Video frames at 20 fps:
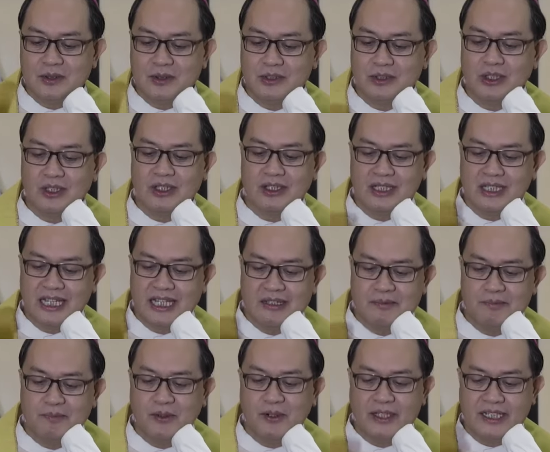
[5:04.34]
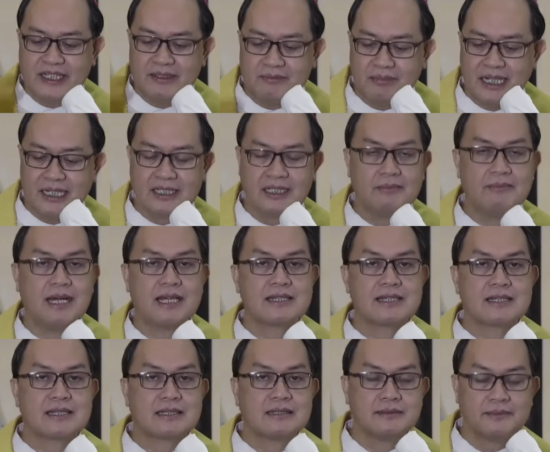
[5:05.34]
talk like Paul and
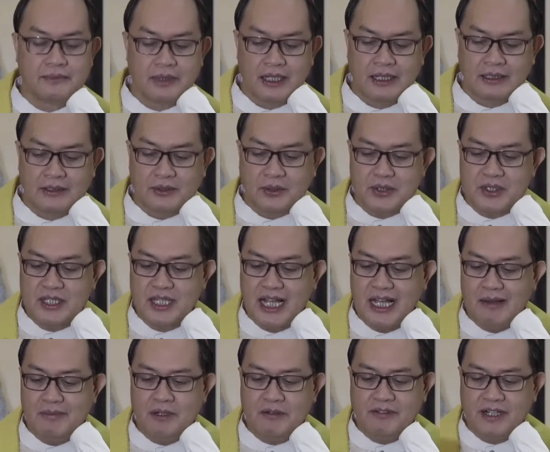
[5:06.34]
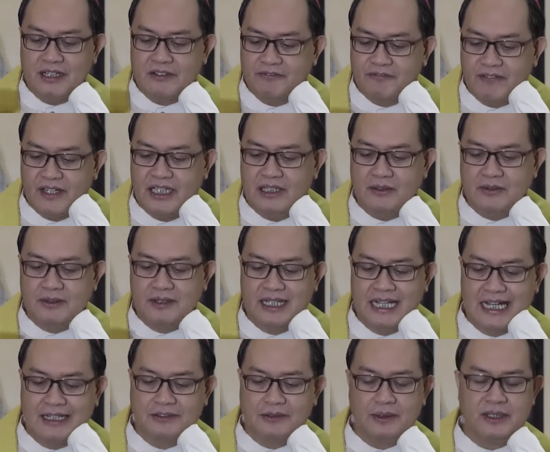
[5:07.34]
Barnabas to some of our fellow
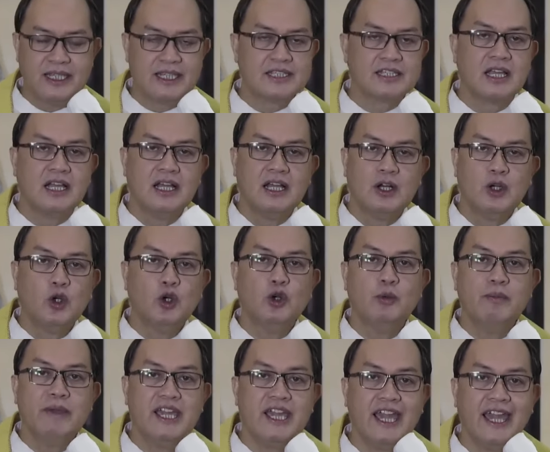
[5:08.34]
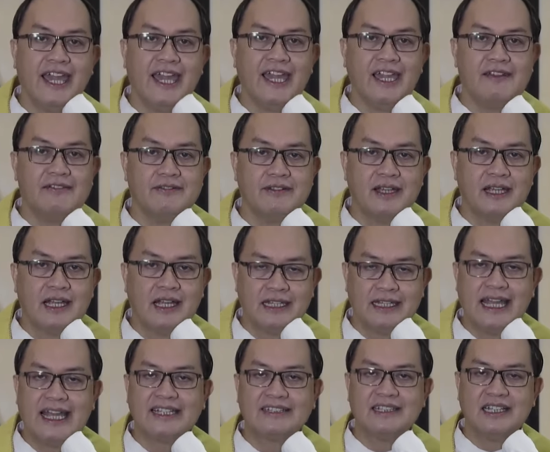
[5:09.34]
Catholics who behave
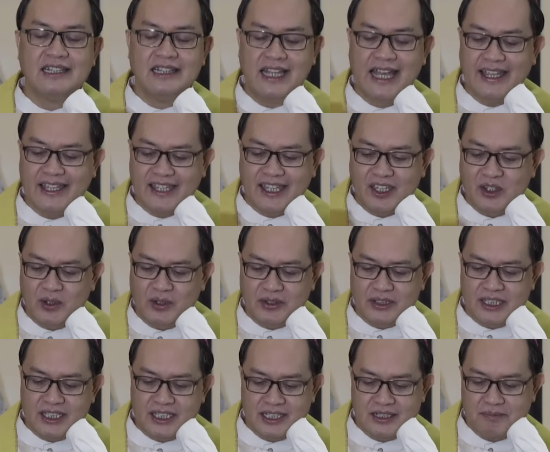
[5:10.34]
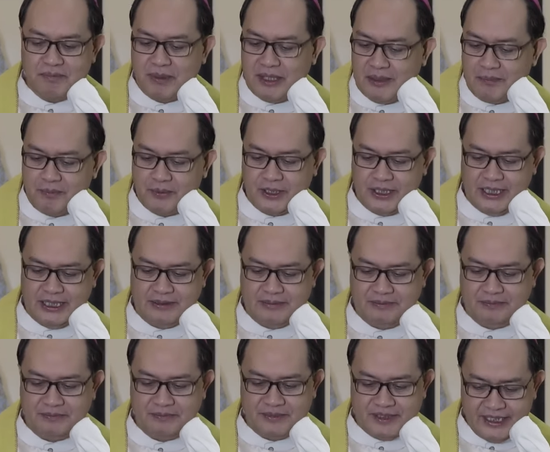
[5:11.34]
like the Lycaonian people
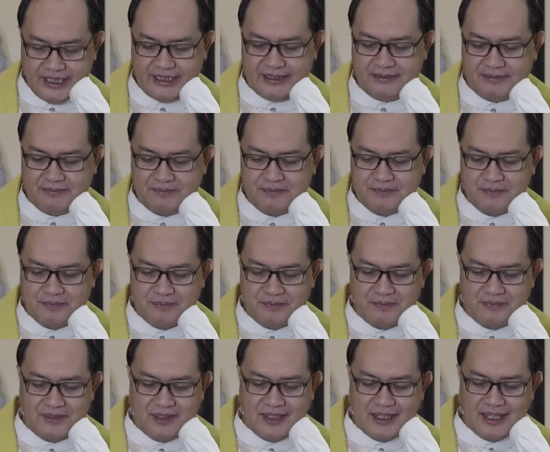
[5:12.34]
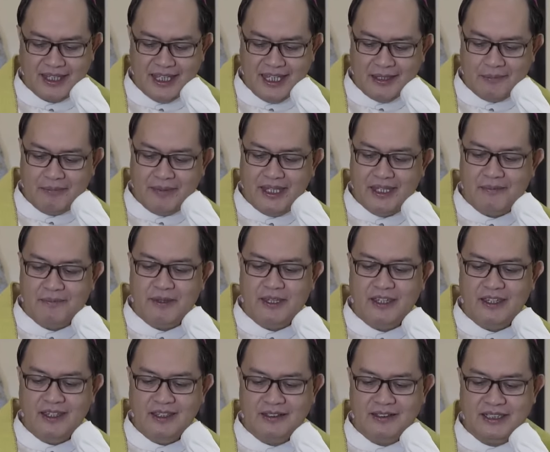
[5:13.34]
did.
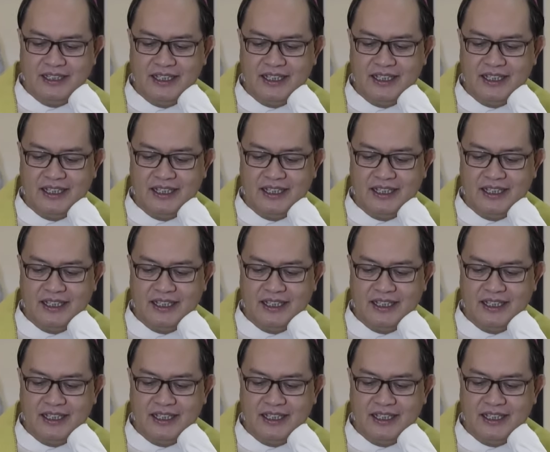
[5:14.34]
Maybe